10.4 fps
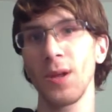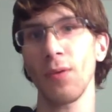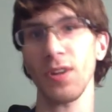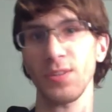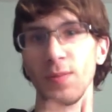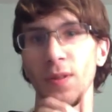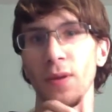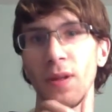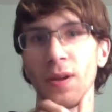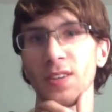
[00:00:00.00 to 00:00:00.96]
That's one of the
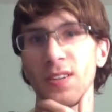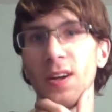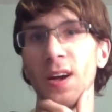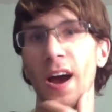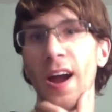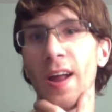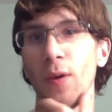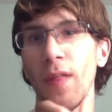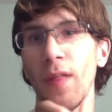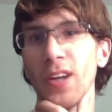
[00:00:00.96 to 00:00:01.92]
really nice. Eddie,
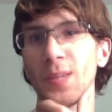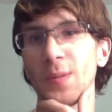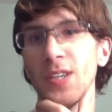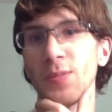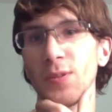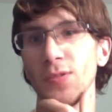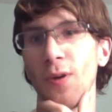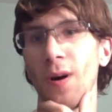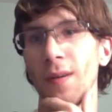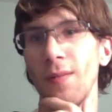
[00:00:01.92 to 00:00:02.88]
what other SPs would you
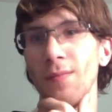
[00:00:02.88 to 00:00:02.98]
want